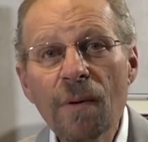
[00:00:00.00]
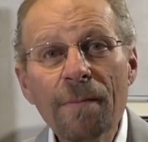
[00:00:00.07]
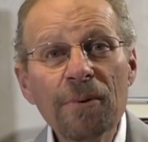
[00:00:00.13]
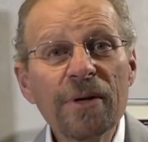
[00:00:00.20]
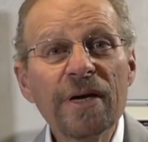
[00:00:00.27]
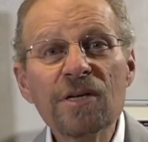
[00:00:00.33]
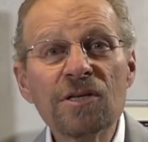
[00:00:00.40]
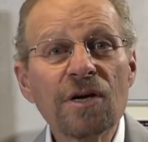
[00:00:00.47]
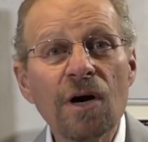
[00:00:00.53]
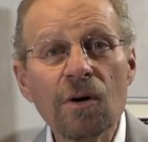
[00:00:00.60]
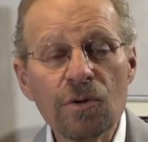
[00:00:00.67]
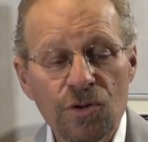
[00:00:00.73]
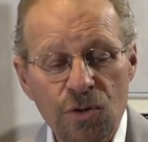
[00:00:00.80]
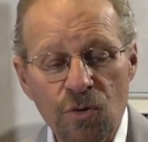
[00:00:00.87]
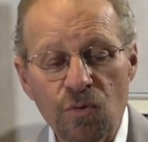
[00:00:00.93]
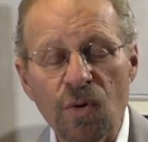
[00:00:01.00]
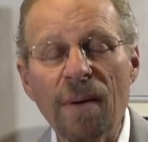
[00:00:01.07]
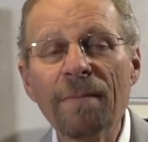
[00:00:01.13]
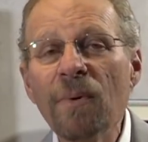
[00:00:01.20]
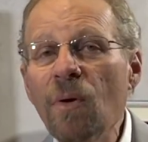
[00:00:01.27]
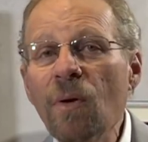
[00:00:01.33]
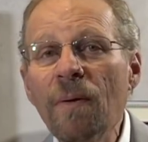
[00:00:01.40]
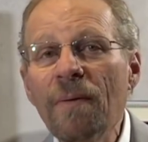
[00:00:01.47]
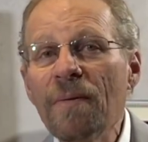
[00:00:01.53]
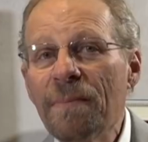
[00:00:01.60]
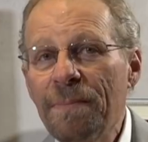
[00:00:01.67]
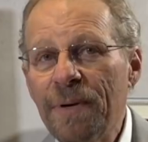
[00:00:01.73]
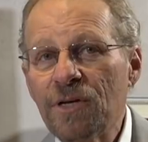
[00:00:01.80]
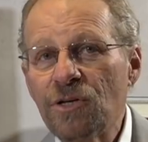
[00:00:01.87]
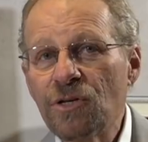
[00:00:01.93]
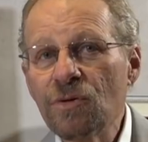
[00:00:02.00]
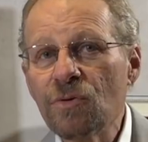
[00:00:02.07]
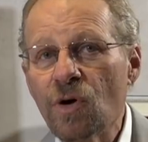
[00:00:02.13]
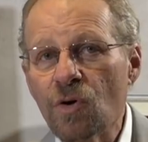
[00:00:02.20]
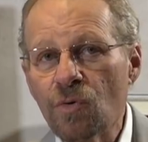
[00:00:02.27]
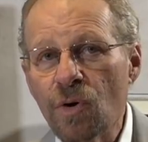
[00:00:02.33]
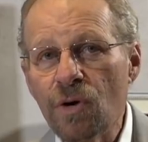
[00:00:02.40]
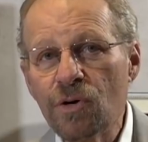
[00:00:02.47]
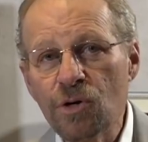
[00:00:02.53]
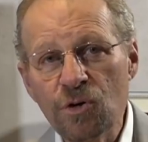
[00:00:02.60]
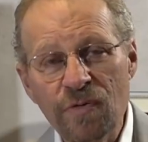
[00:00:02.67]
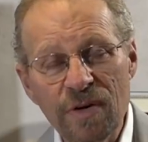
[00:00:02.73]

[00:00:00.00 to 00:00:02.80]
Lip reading: please go to Rumble, Bitchute, or Roku.